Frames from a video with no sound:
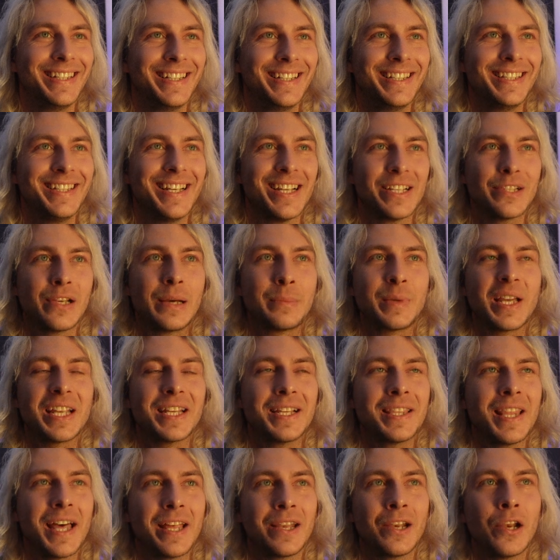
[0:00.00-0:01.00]
Yeah, so I'm
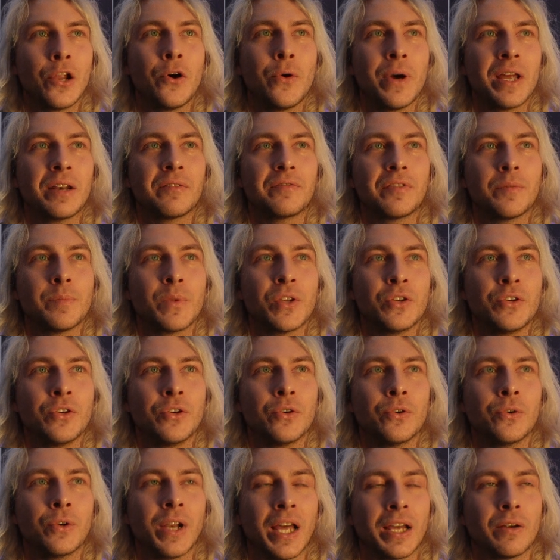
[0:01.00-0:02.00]
getting that low end from the
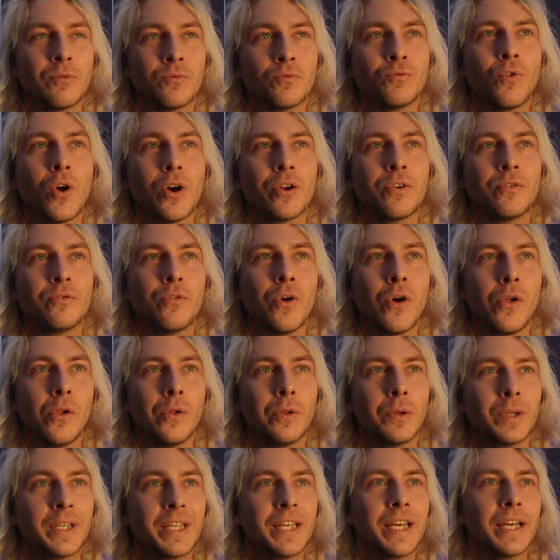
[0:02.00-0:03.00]
new like rock and
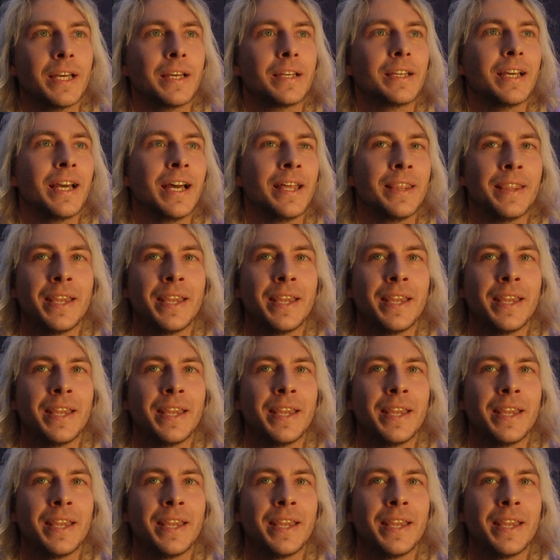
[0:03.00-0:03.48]
roll kick and